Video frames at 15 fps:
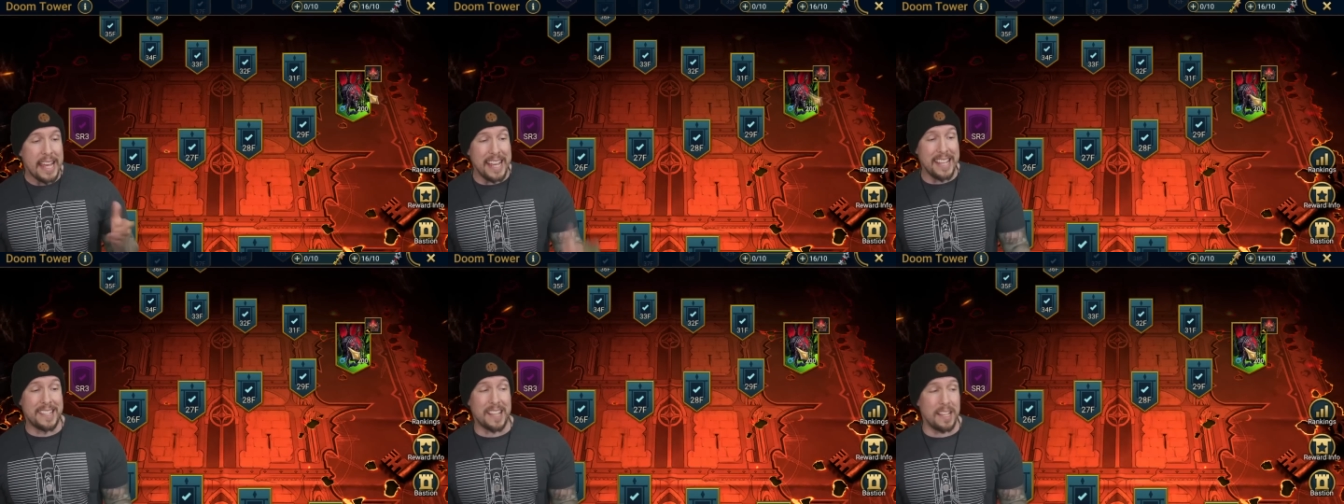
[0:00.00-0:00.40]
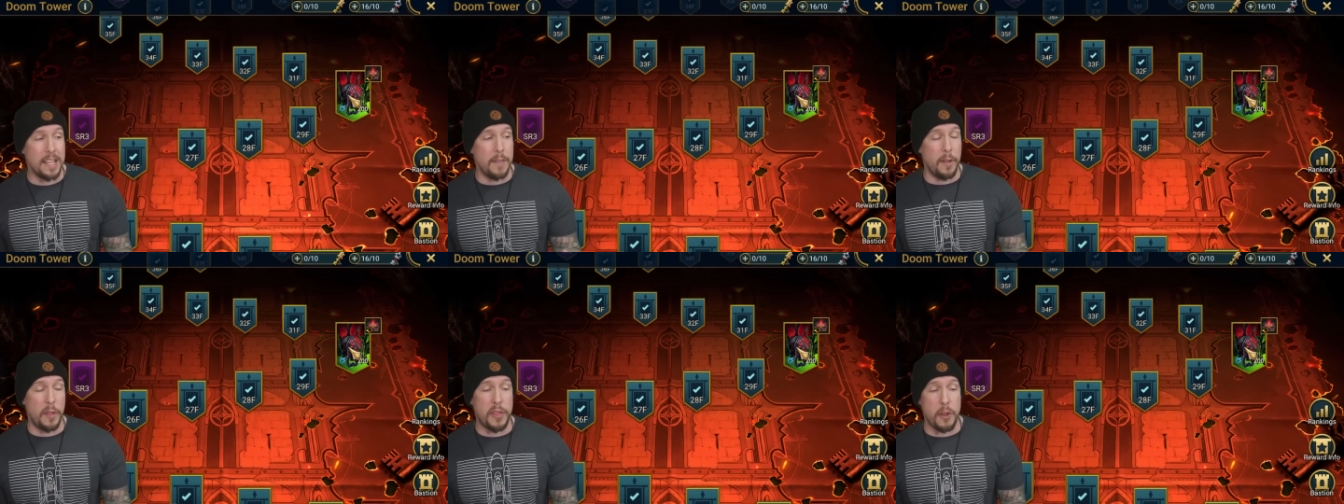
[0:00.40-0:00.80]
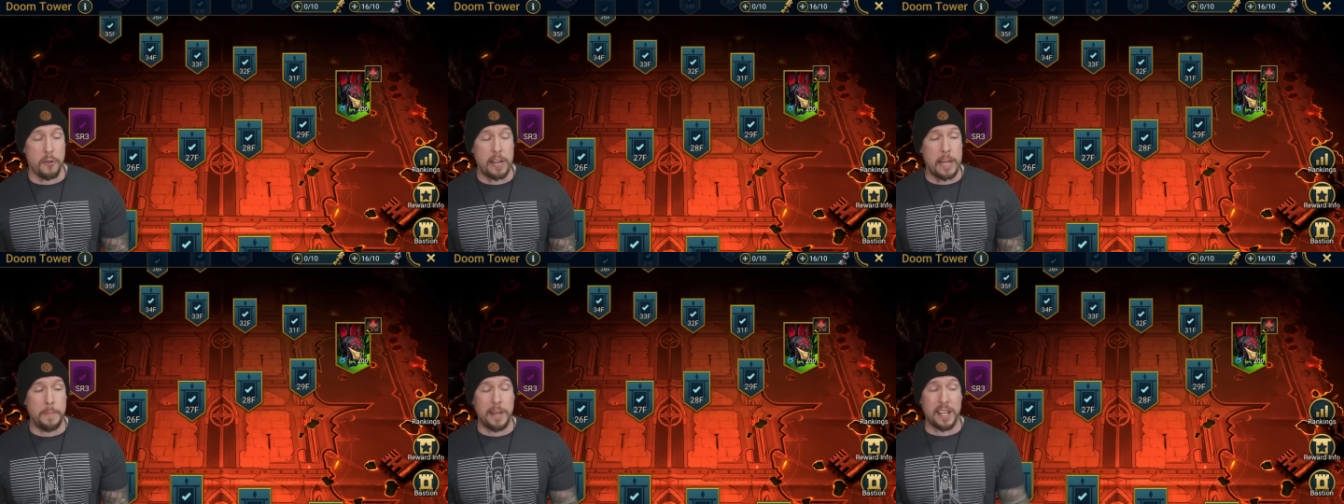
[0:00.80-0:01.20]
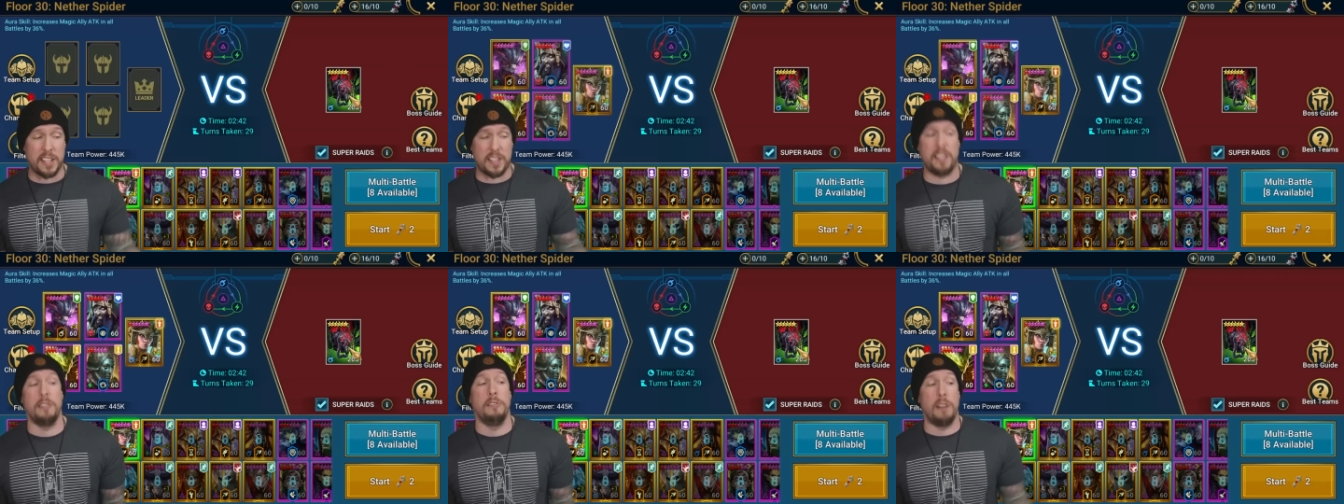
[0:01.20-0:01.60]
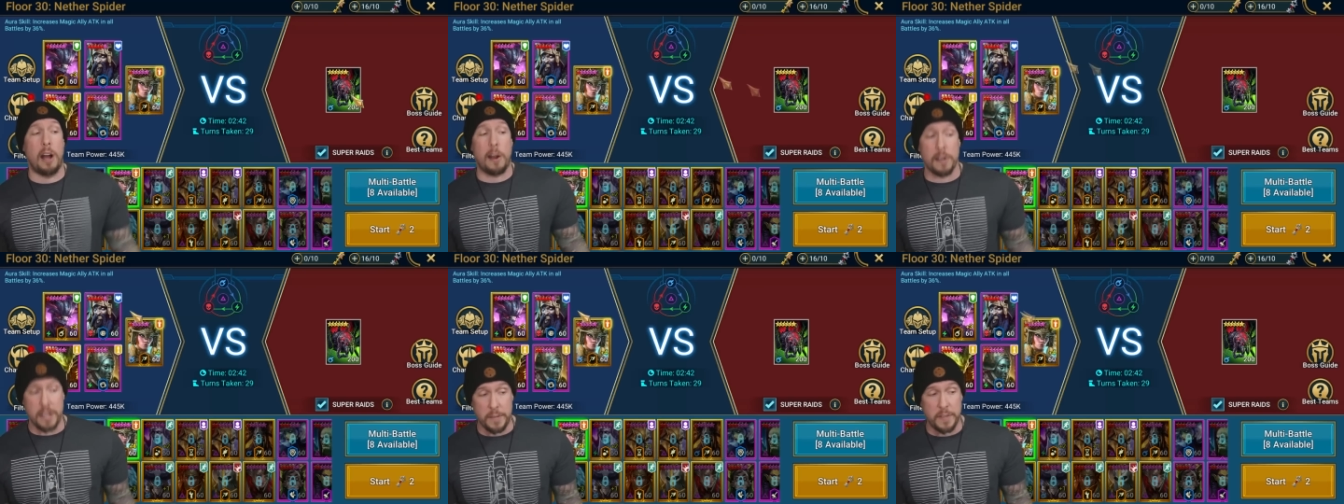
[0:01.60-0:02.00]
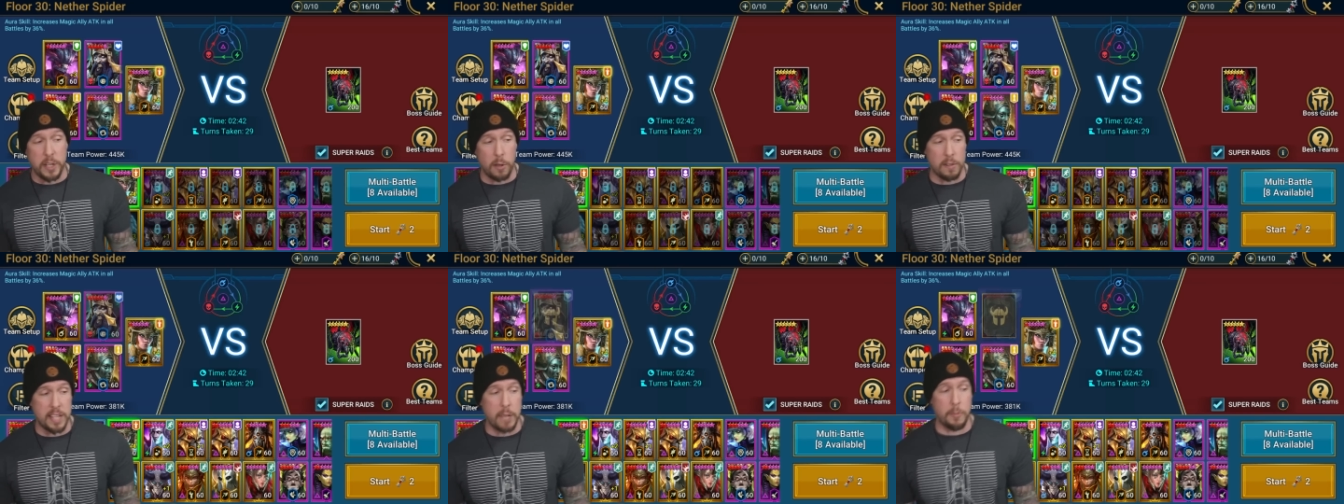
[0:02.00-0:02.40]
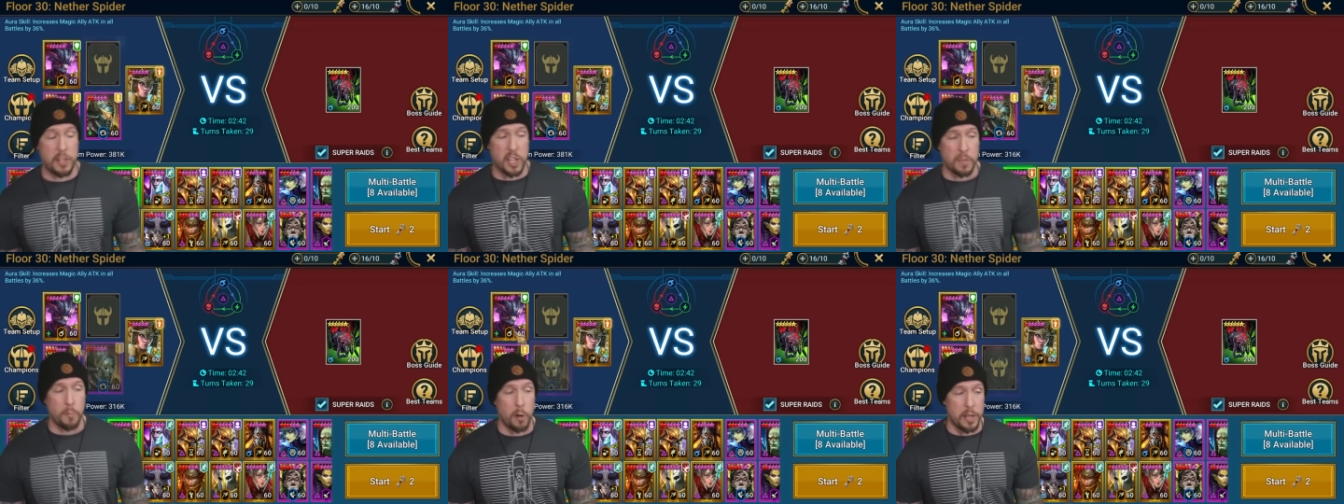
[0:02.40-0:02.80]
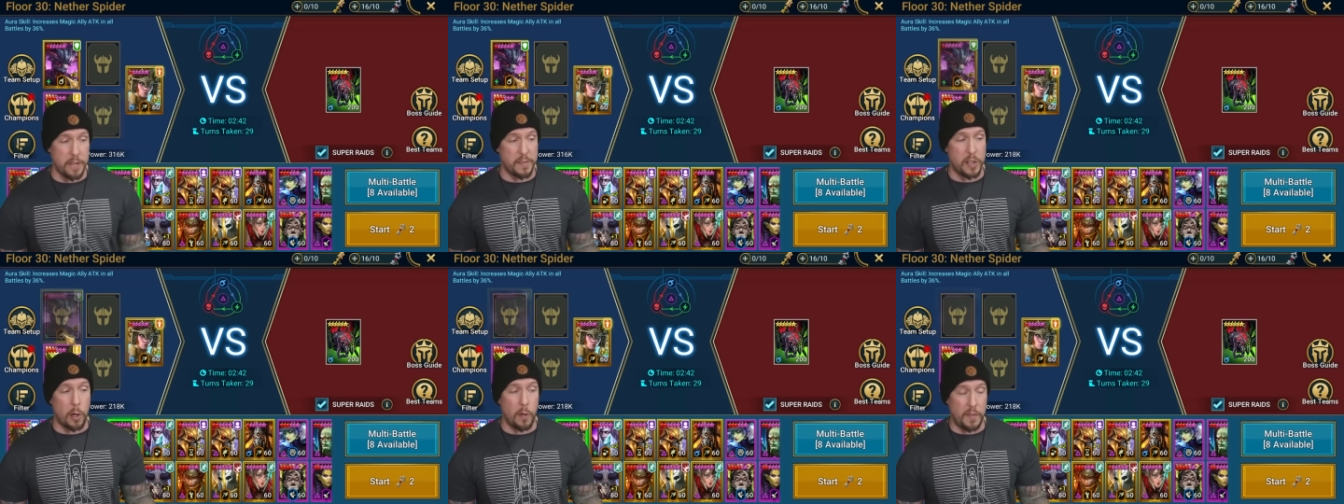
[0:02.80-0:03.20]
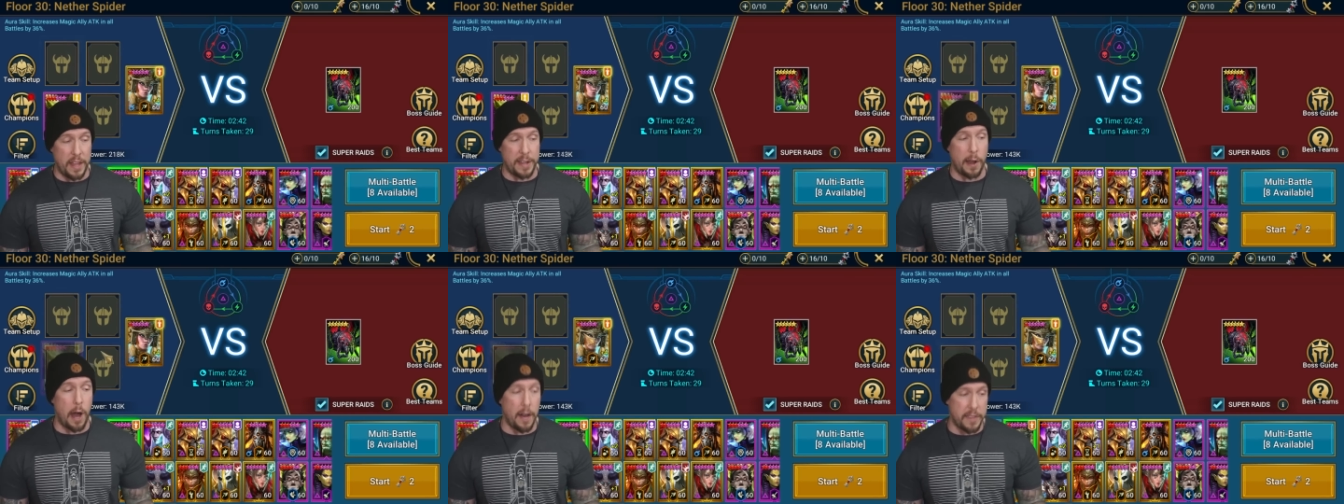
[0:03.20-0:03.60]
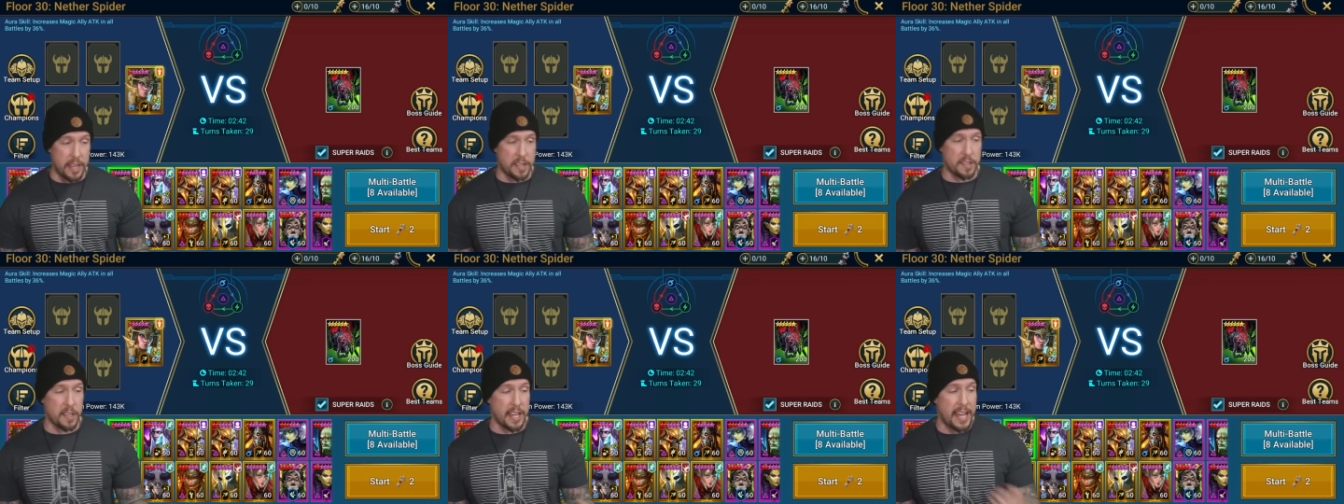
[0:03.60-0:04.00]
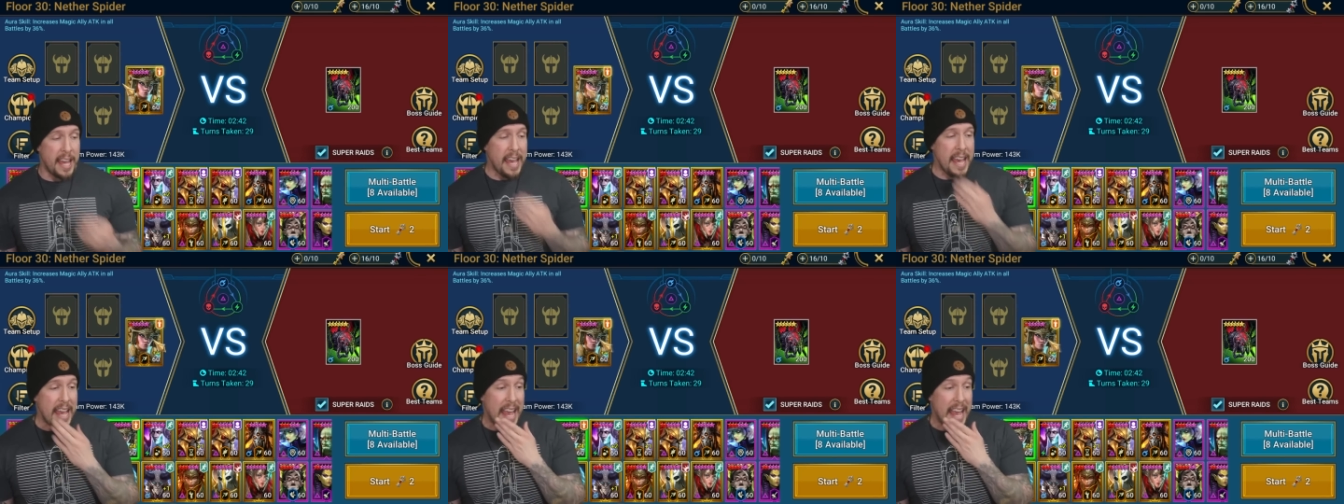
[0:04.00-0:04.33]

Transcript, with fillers: is level 30, but it's still hard difficulty, which is more difficult than, obviously,